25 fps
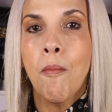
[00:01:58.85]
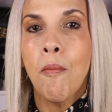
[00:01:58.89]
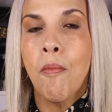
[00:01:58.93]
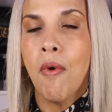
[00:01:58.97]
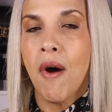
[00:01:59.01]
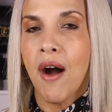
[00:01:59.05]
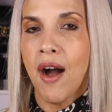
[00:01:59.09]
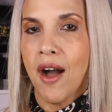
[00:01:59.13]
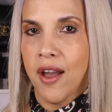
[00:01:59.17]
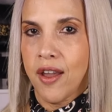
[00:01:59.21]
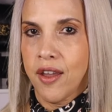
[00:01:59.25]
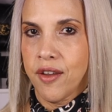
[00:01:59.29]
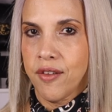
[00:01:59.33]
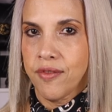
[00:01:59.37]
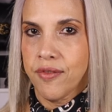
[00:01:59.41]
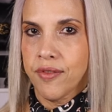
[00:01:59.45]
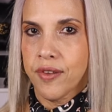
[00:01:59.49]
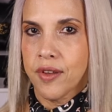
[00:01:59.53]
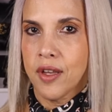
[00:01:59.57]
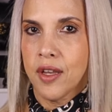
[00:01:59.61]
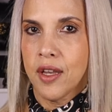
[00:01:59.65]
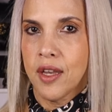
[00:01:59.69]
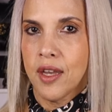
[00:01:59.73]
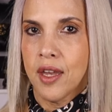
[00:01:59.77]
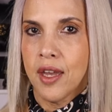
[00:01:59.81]
vibe,
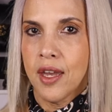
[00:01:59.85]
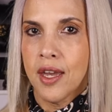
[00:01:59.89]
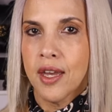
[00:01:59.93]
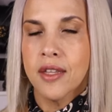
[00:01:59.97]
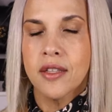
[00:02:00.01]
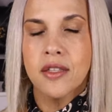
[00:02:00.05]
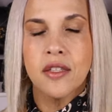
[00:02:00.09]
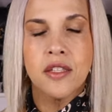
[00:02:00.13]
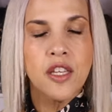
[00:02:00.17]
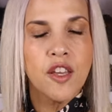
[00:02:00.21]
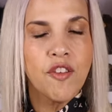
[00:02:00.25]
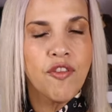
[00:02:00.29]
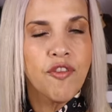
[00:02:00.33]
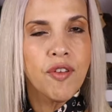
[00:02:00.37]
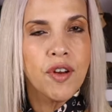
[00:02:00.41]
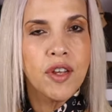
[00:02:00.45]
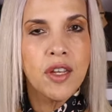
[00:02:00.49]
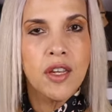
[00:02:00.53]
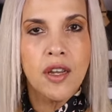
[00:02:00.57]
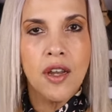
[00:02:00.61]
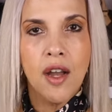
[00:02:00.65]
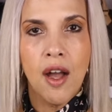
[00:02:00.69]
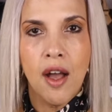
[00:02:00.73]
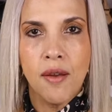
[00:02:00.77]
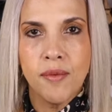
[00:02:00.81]

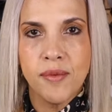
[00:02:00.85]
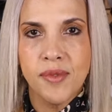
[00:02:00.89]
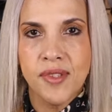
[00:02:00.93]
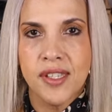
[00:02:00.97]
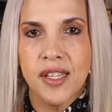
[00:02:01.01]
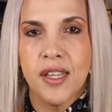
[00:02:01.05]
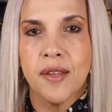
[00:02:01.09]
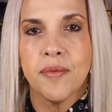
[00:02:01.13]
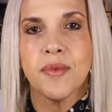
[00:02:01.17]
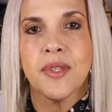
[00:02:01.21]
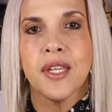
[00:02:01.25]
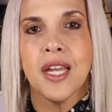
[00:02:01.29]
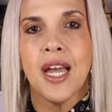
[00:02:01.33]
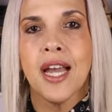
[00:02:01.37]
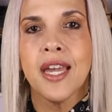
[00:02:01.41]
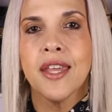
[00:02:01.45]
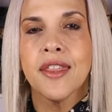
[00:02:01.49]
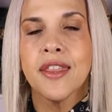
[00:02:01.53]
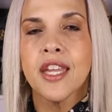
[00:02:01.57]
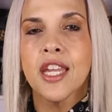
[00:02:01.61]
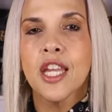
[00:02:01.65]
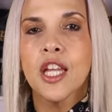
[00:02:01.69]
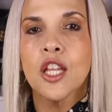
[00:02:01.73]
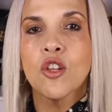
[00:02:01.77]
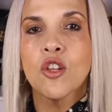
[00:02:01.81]
different concept. I think